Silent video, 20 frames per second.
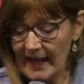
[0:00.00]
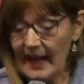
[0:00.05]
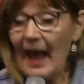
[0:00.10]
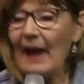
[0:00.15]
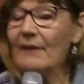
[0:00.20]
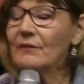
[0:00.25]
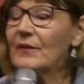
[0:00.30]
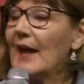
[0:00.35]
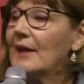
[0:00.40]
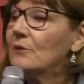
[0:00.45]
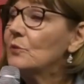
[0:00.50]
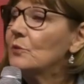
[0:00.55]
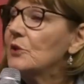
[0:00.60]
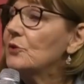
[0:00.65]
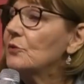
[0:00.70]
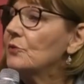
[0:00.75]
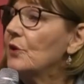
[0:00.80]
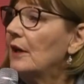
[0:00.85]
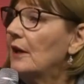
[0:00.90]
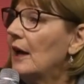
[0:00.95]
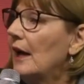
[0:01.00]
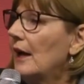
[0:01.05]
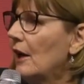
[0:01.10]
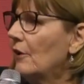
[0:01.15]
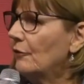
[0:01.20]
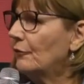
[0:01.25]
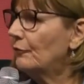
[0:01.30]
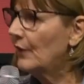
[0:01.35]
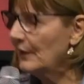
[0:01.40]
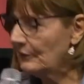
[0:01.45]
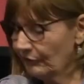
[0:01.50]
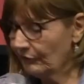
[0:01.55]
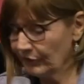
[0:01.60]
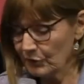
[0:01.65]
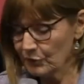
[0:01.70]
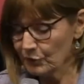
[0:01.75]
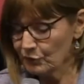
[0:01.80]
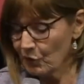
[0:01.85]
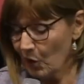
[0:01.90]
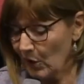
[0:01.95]
and that was uh, fit for
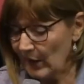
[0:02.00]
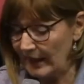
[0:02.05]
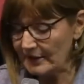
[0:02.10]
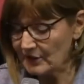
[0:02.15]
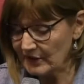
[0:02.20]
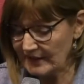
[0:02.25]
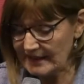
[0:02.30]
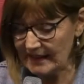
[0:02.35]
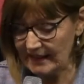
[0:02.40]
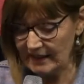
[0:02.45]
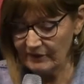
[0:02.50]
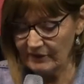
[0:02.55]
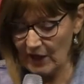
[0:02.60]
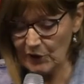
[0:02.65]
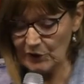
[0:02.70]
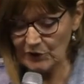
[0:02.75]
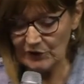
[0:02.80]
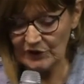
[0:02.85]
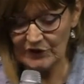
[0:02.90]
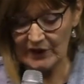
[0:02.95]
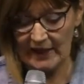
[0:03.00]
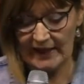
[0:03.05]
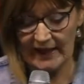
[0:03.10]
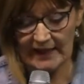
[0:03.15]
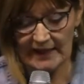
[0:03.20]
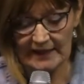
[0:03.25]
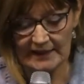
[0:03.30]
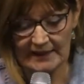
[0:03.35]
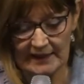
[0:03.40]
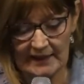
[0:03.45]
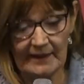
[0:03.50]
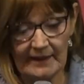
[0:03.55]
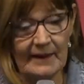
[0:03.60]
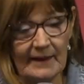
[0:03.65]
royalty in those days,